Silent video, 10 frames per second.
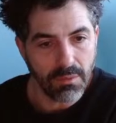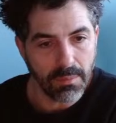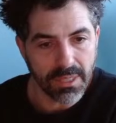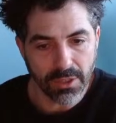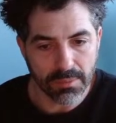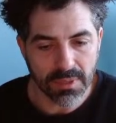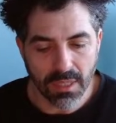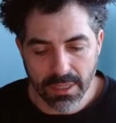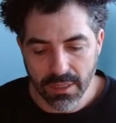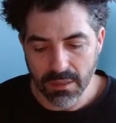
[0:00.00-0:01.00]
my derp
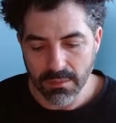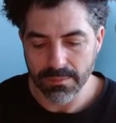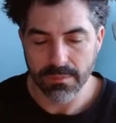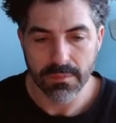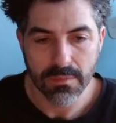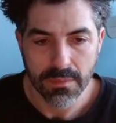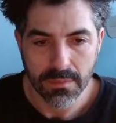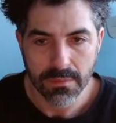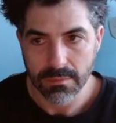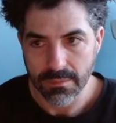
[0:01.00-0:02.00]
slider
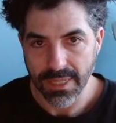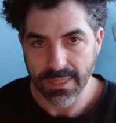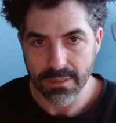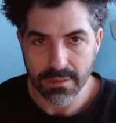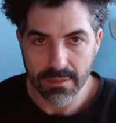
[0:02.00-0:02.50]
maxed.